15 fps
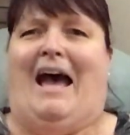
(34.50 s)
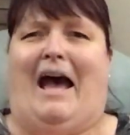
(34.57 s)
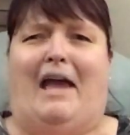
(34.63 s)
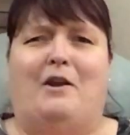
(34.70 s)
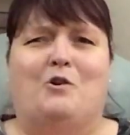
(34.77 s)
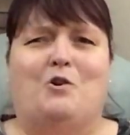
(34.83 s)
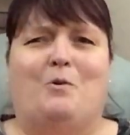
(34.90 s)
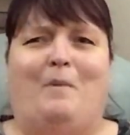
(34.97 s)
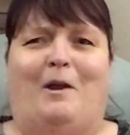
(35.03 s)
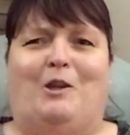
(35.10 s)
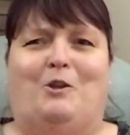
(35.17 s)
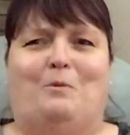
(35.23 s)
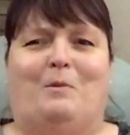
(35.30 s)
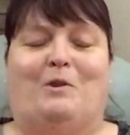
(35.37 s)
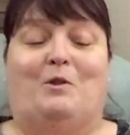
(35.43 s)
I don't know about
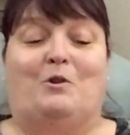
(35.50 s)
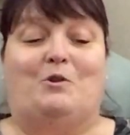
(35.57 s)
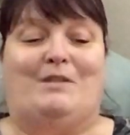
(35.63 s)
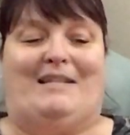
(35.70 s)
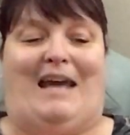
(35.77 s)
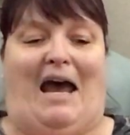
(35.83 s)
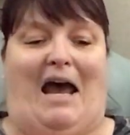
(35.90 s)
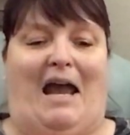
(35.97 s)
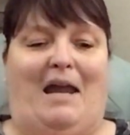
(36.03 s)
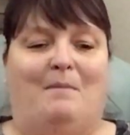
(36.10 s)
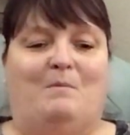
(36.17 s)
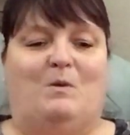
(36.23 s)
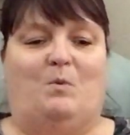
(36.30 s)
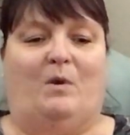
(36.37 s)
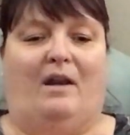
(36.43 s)
you, but there's
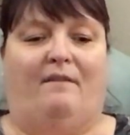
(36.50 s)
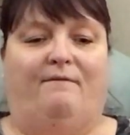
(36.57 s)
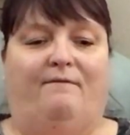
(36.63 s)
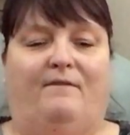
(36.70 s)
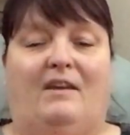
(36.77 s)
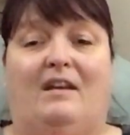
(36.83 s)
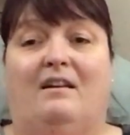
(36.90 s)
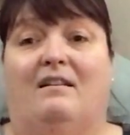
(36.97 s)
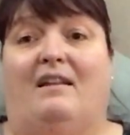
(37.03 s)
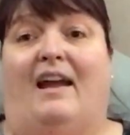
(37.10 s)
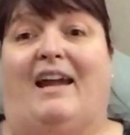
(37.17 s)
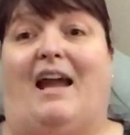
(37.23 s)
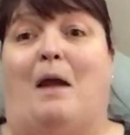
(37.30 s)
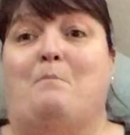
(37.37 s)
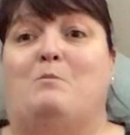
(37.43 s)
times when I feel
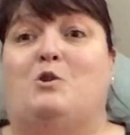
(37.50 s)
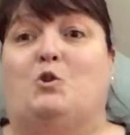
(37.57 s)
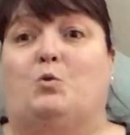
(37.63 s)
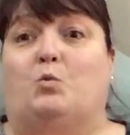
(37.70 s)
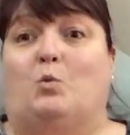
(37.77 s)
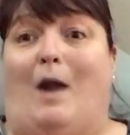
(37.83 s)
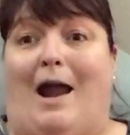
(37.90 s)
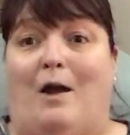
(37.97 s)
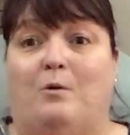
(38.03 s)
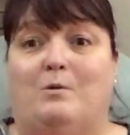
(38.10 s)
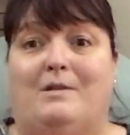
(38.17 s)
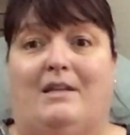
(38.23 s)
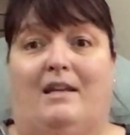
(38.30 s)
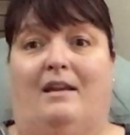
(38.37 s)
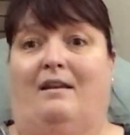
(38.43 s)
like I'm
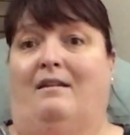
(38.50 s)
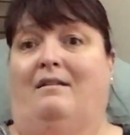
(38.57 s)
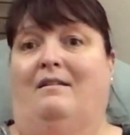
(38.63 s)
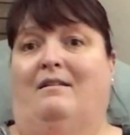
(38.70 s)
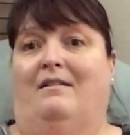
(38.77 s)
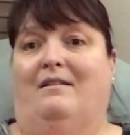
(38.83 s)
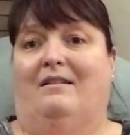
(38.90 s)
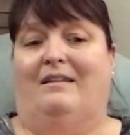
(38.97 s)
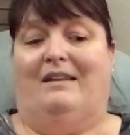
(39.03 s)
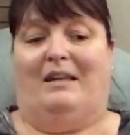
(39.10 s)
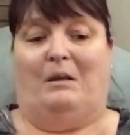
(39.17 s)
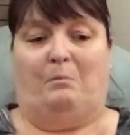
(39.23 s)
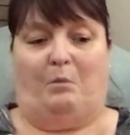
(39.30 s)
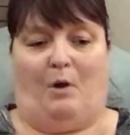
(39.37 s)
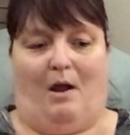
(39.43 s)
drowning
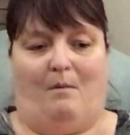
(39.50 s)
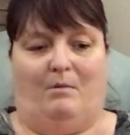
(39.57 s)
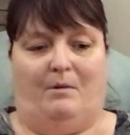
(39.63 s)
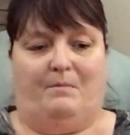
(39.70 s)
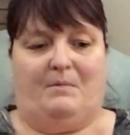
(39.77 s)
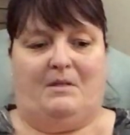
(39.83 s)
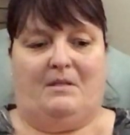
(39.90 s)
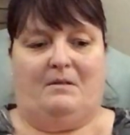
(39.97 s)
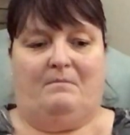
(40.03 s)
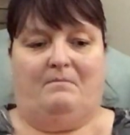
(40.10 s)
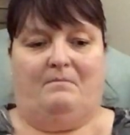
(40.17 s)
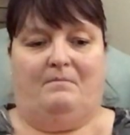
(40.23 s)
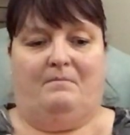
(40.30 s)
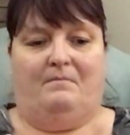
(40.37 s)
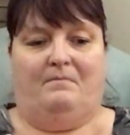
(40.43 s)
in problems.
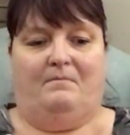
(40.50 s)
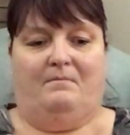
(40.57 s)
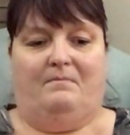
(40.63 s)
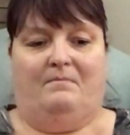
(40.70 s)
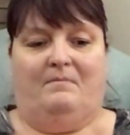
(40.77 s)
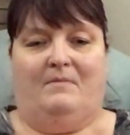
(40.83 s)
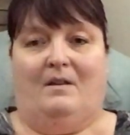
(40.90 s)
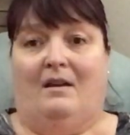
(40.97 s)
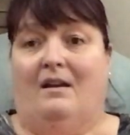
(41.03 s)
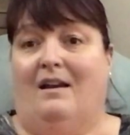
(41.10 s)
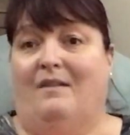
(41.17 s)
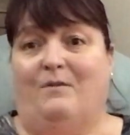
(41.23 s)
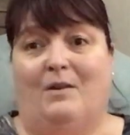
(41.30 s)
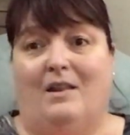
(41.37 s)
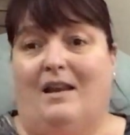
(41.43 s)

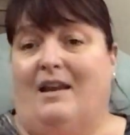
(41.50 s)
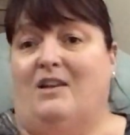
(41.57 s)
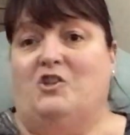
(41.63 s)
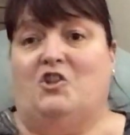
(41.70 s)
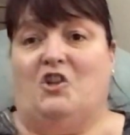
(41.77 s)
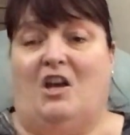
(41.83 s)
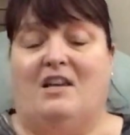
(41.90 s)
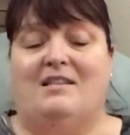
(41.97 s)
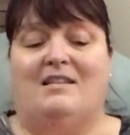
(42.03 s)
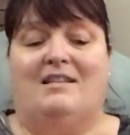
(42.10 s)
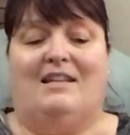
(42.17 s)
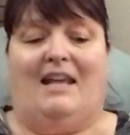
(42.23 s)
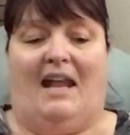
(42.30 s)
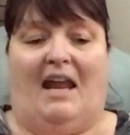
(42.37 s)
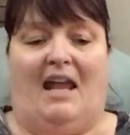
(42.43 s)
I feel like I
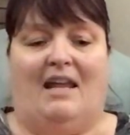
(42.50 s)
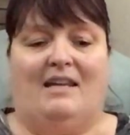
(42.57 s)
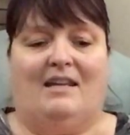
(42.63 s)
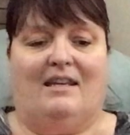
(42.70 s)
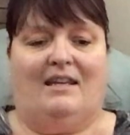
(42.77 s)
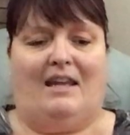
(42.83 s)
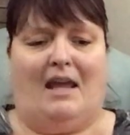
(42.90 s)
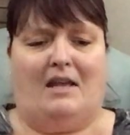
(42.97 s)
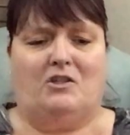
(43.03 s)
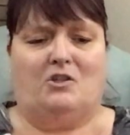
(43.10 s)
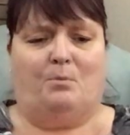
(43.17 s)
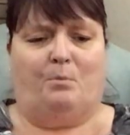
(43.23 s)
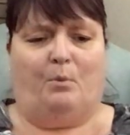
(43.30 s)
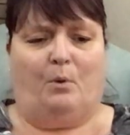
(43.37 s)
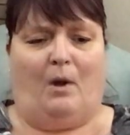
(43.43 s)
just can't catch
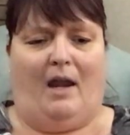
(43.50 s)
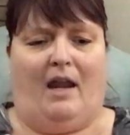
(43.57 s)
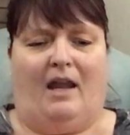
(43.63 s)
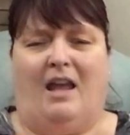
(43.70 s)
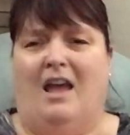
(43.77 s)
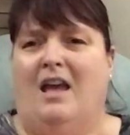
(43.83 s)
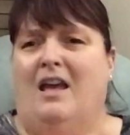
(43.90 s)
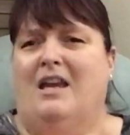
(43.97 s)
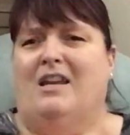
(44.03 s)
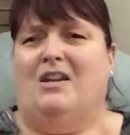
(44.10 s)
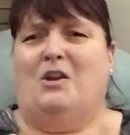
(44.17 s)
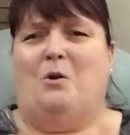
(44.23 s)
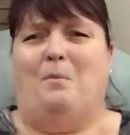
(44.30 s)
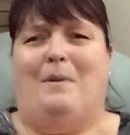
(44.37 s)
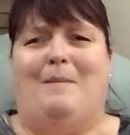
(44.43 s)
a break.
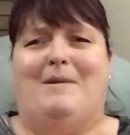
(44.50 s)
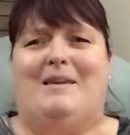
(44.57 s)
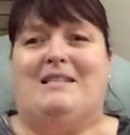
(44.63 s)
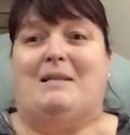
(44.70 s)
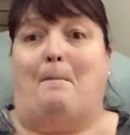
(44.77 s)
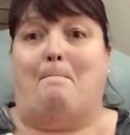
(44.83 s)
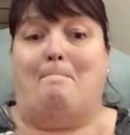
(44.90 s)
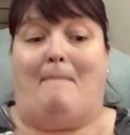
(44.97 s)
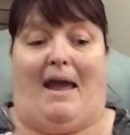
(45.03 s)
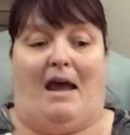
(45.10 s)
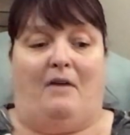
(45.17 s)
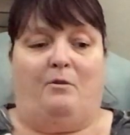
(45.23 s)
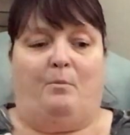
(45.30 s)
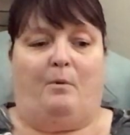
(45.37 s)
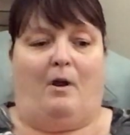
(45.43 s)
You know, maybe it's a
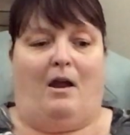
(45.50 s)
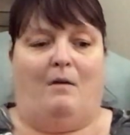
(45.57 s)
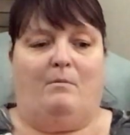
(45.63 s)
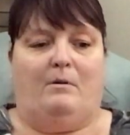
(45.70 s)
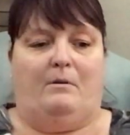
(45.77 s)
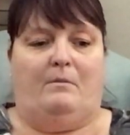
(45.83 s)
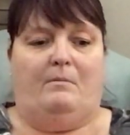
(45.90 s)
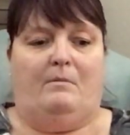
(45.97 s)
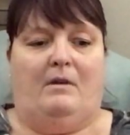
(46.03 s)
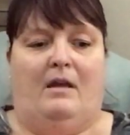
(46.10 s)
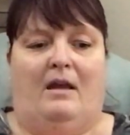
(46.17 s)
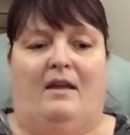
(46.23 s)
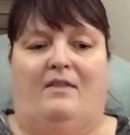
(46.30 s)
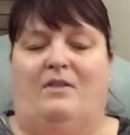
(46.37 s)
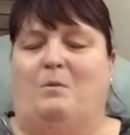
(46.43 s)
math problem
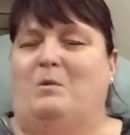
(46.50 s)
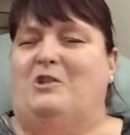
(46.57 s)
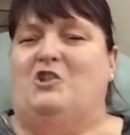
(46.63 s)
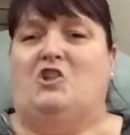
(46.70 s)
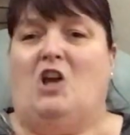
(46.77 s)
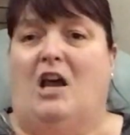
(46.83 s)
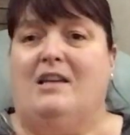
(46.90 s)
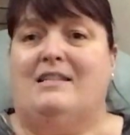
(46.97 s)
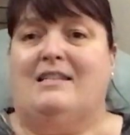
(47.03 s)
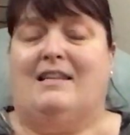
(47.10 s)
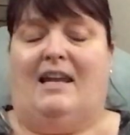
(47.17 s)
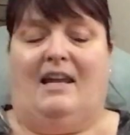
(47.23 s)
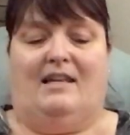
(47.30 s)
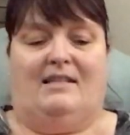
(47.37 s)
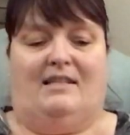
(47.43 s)
that we just
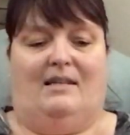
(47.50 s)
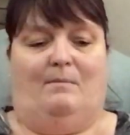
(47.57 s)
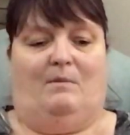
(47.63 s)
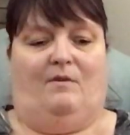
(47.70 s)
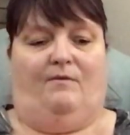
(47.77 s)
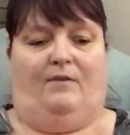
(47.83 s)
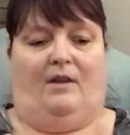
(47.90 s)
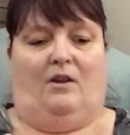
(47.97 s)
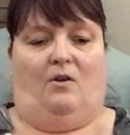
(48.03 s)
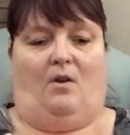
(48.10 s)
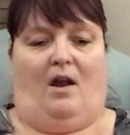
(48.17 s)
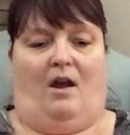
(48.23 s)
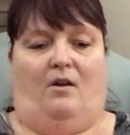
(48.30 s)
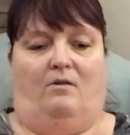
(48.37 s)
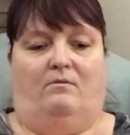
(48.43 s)
can't seem to figure
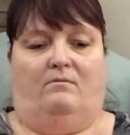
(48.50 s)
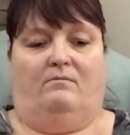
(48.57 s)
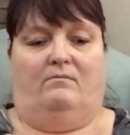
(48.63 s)
out.